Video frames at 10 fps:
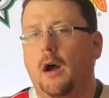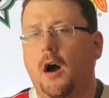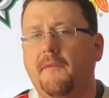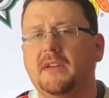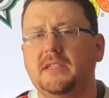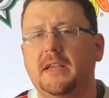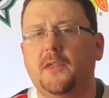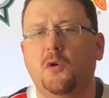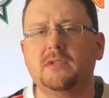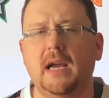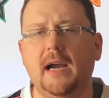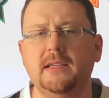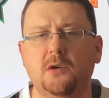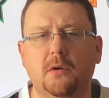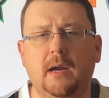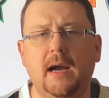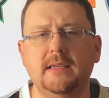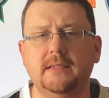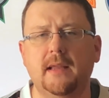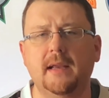Obviously, those guys are
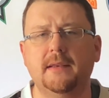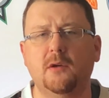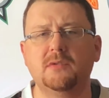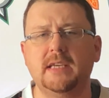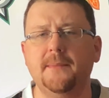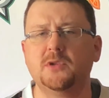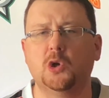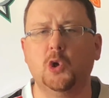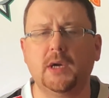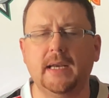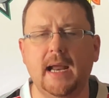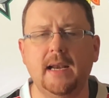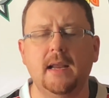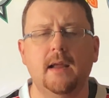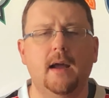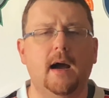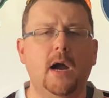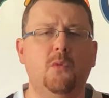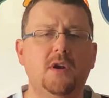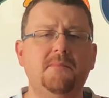guys that those teams are looking at.
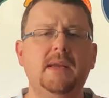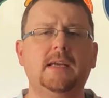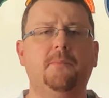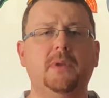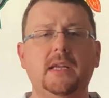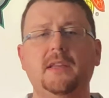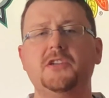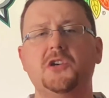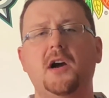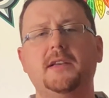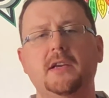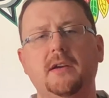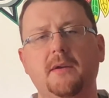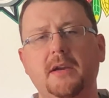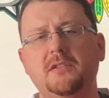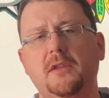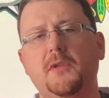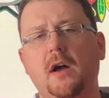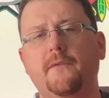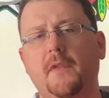I wouldn't be completely shocked here. Now, here's a
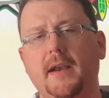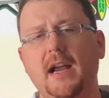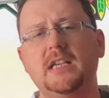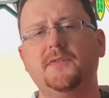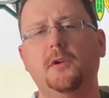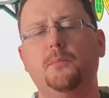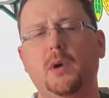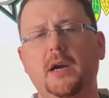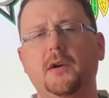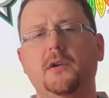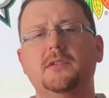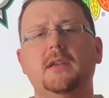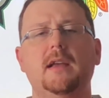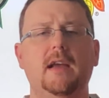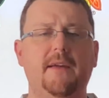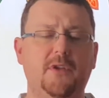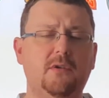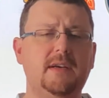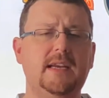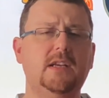thought for the Nashville Predators. If
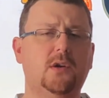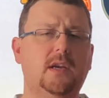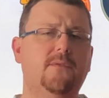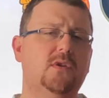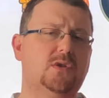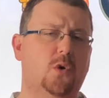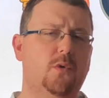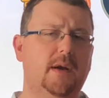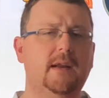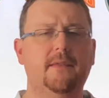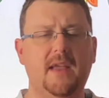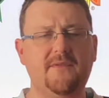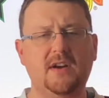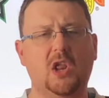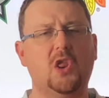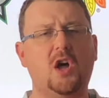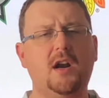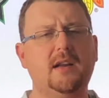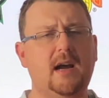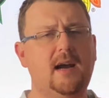they're indeed looking for scoring, they've got a
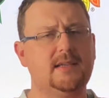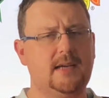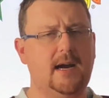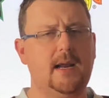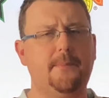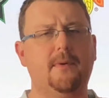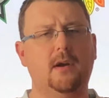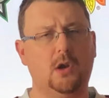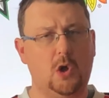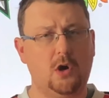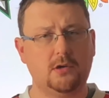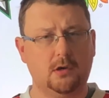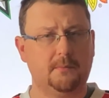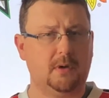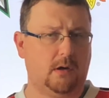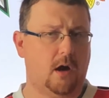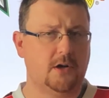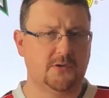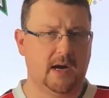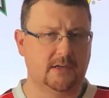lot of guys tied up in long term
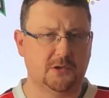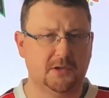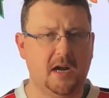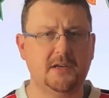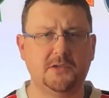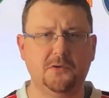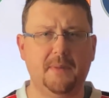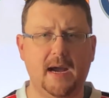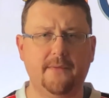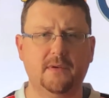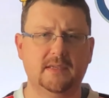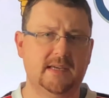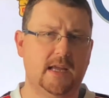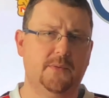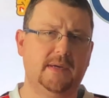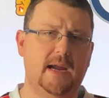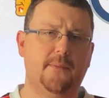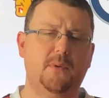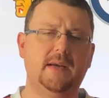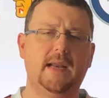contracts. They're not too bad for the salary
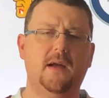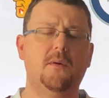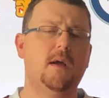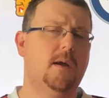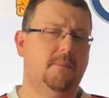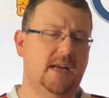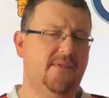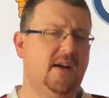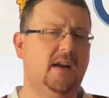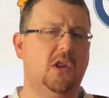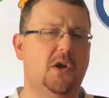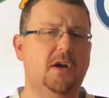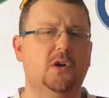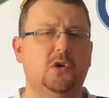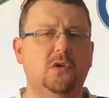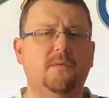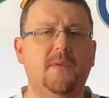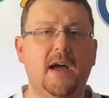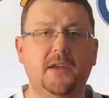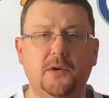cap right now, but they've got a lot of good
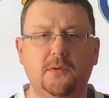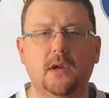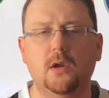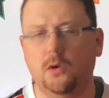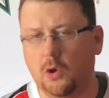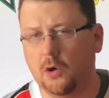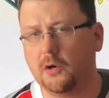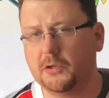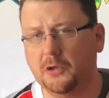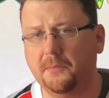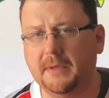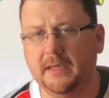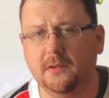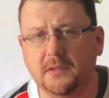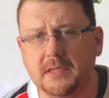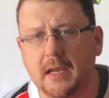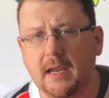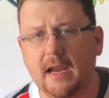valued longer term deals.